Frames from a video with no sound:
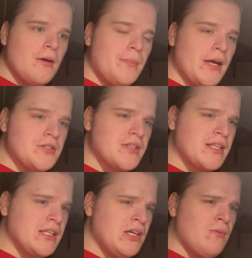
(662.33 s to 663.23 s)
yeah, just like
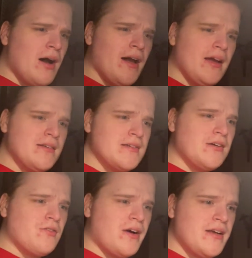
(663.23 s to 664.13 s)
the UI is
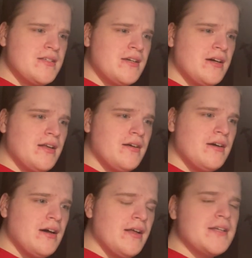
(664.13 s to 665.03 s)
like crazy good.
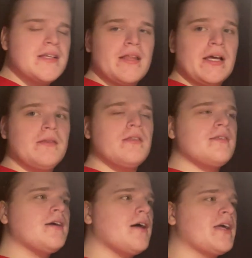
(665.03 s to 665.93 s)
And like I said, like the
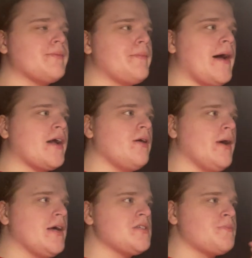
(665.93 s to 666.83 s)
thing I liked about Mac
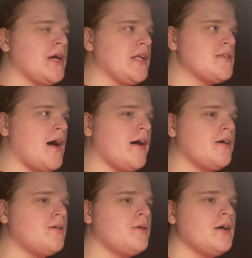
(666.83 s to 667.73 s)
OS pre
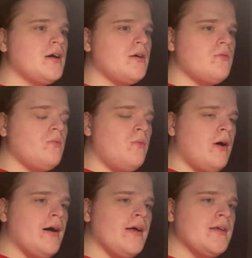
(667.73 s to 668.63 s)
Tahoe
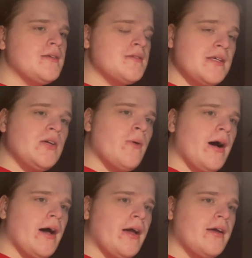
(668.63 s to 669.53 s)
was the
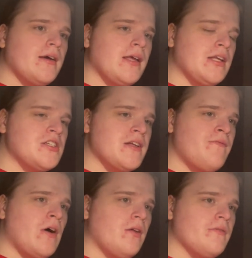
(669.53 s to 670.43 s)
UI. Like it
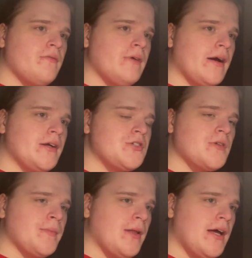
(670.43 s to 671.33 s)
felt very
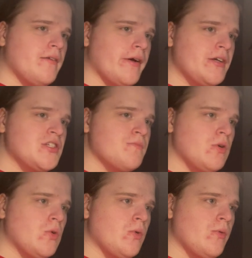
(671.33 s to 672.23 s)
streamlined, very
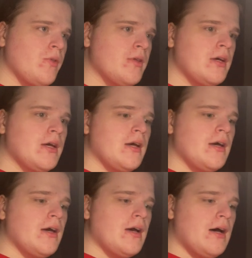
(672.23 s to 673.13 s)
smooth.
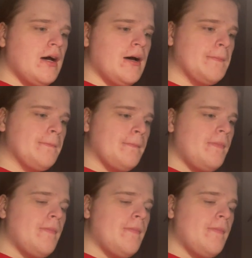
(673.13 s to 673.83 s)
And